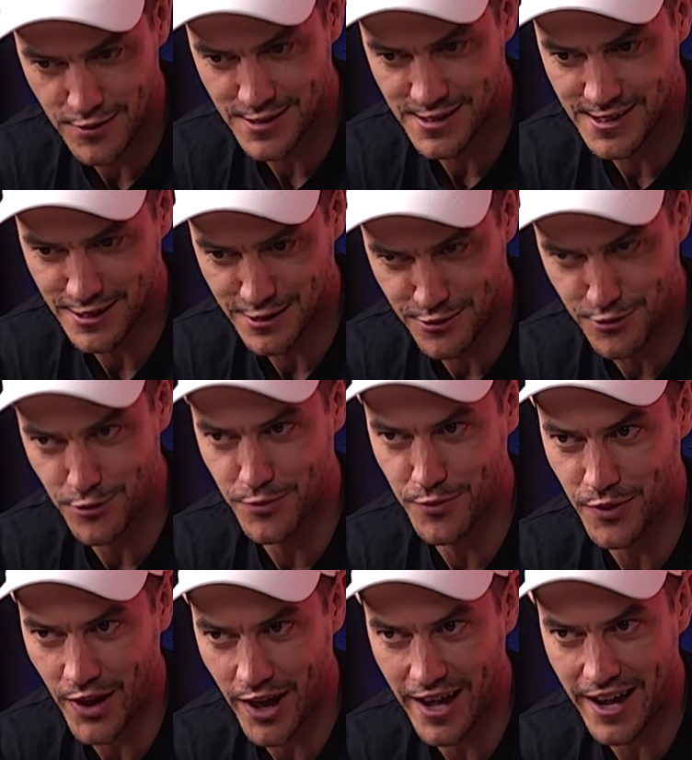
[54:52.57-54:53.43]
single
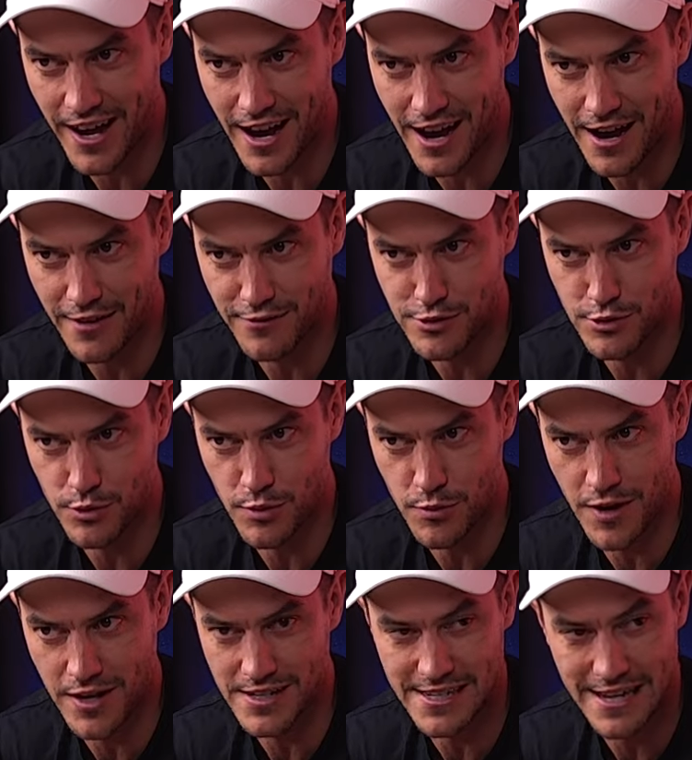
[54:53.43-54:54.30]
player after we
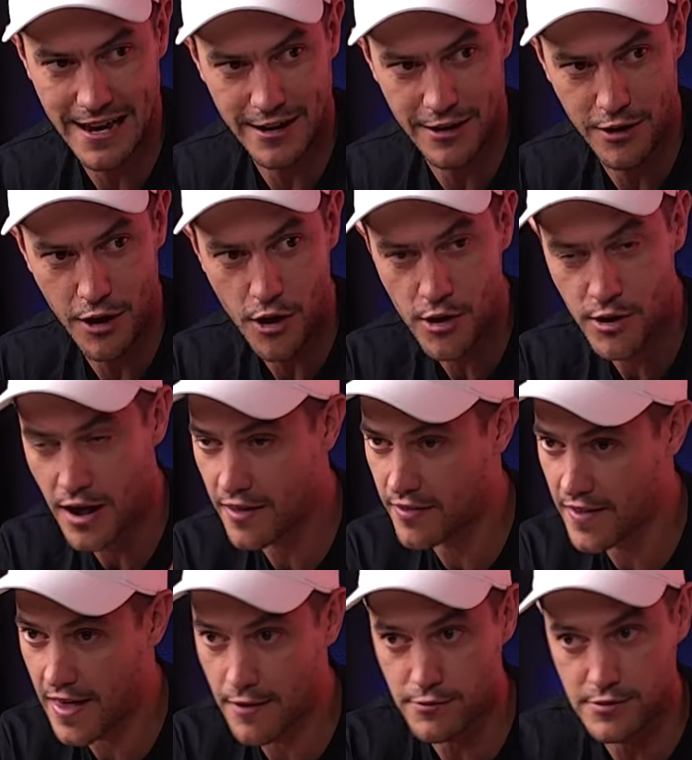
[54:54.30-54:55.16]
went 10 and 0.
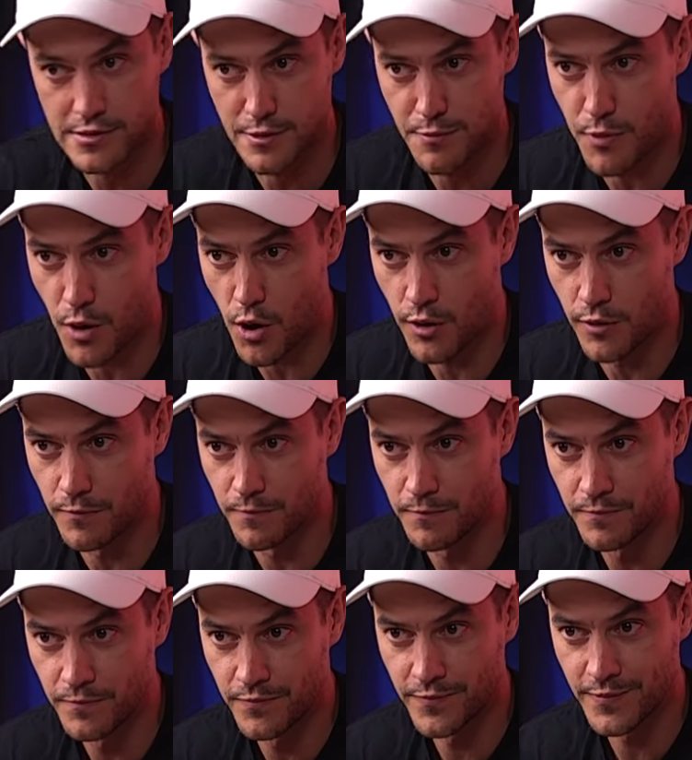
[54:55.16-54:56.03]
And that was the pot.
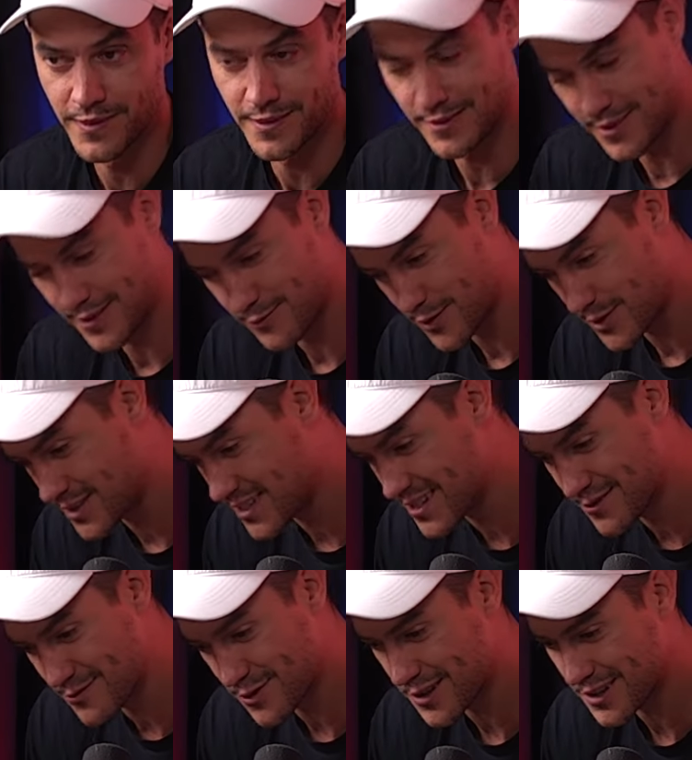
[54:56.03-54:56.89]
We
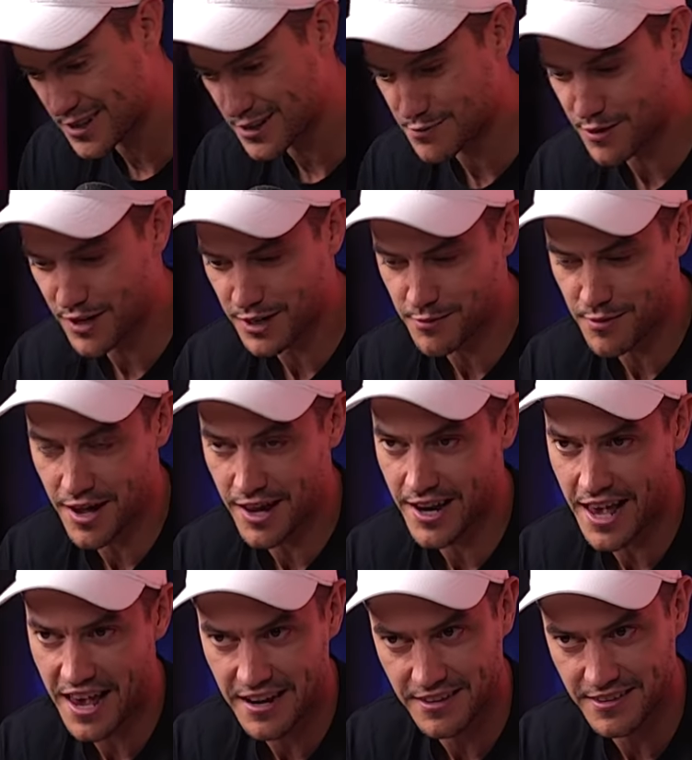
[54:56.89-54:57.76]
didn't really speak about
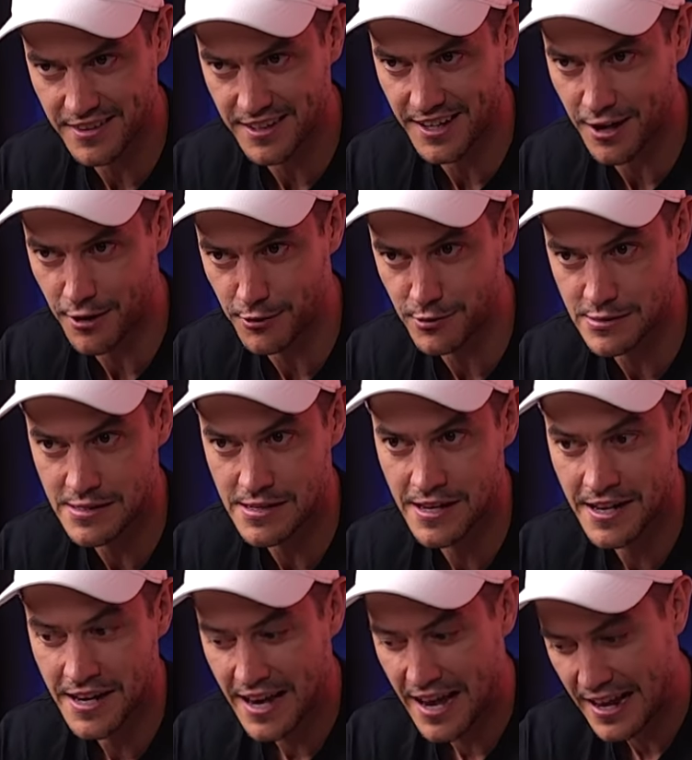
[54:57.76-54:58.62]
anything else.
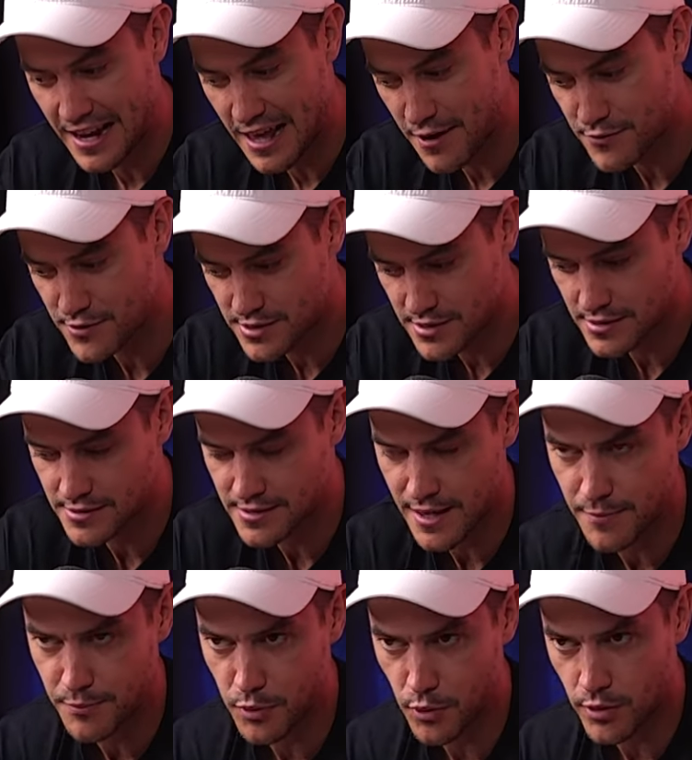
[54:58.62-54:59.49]
And ever since
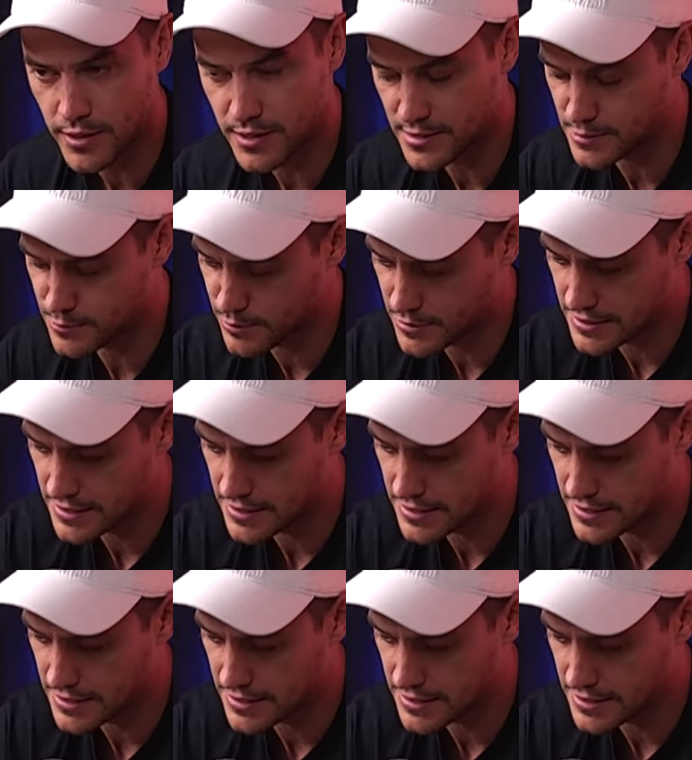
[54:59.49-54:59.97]
that point, it's been